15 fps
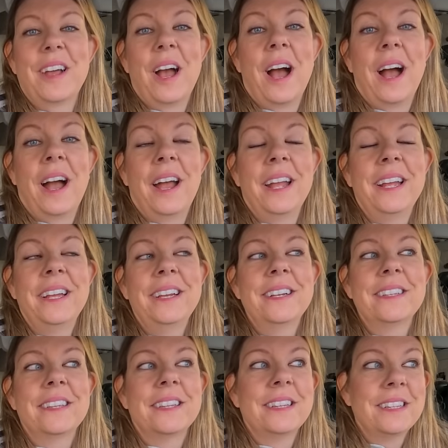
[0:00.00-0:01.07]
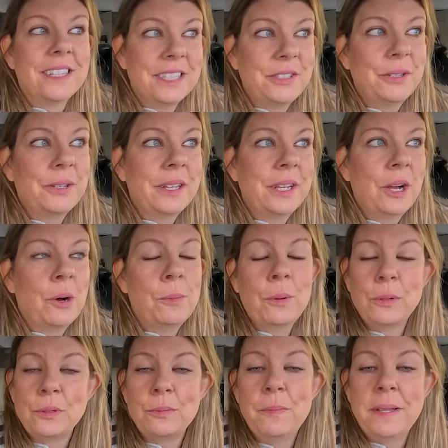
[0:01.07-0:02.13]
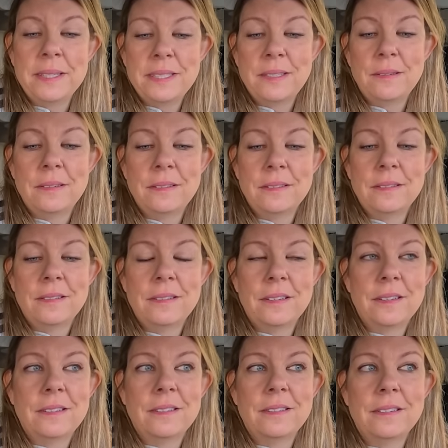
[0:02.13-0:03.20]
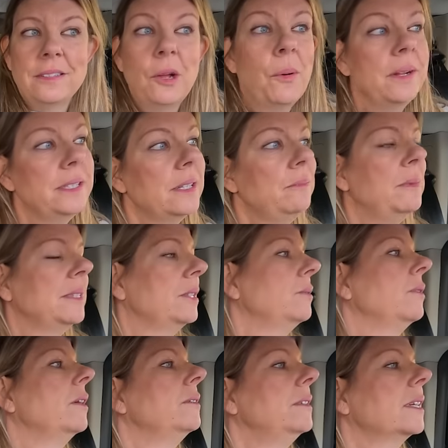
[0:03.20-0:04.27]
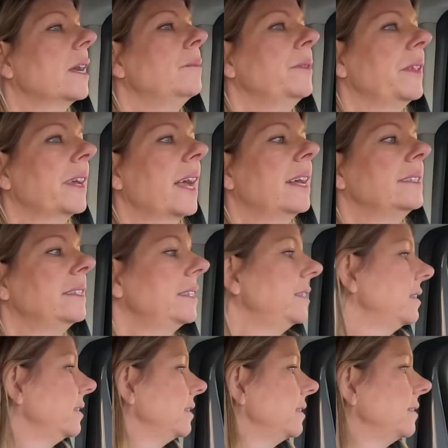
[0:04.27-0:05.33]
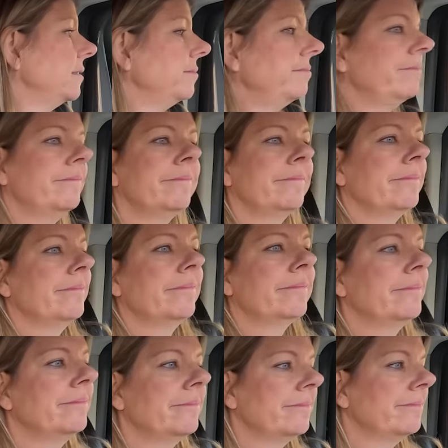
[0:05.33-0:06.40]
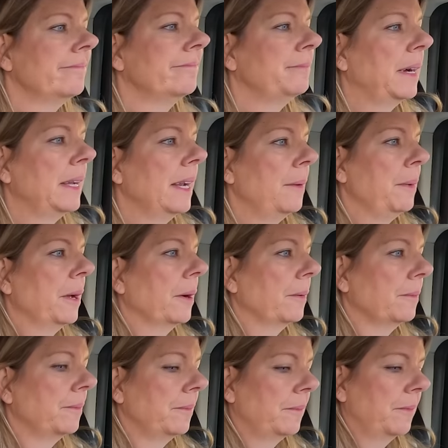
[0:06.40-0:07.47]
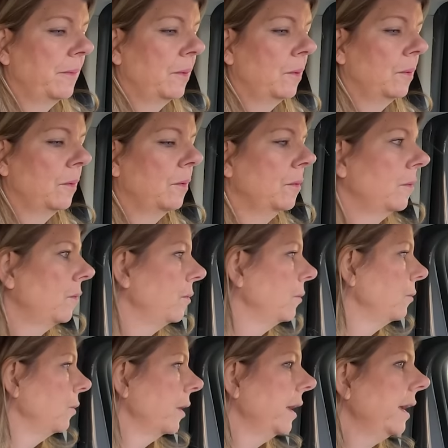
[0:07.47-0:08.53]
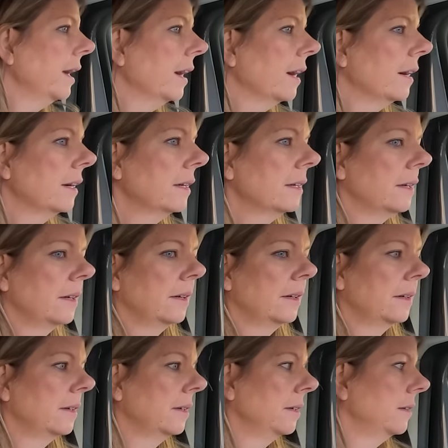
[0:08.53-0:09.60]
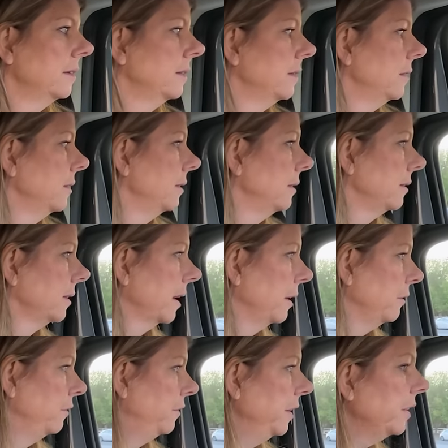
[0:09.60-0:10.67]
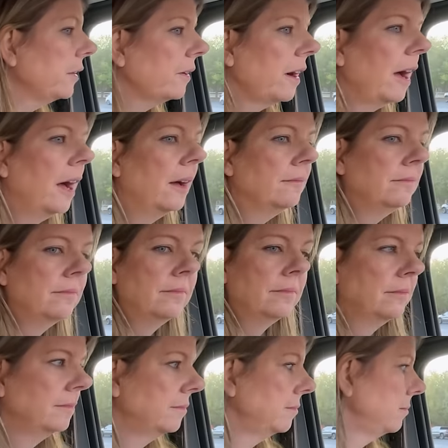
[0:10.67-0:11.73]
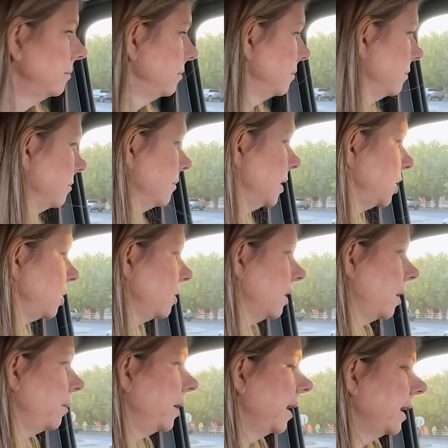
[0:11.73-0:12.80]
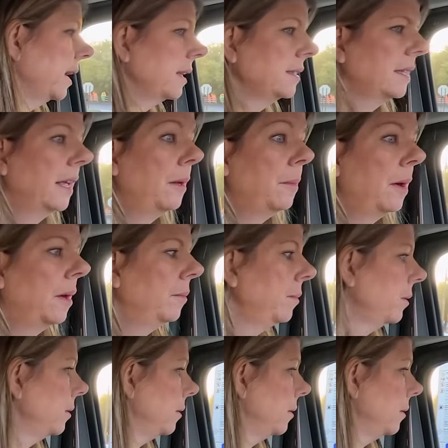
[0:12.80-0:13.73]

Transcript: I literally almost missed. No, I did miss the road to come to the gas station. But I'm here. We're here. I'm gonna fill her up. Mr. Lemon, I guess him up.